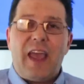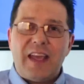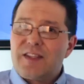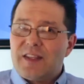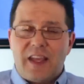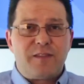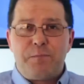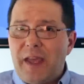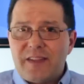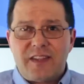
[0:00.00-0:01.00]
as
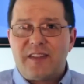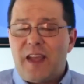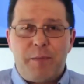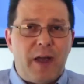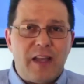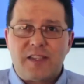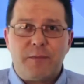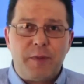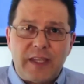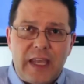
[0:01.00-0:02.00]
best as I
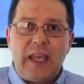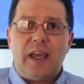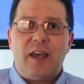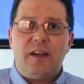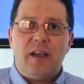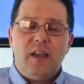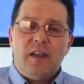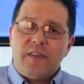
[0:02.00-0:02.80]
possibly can,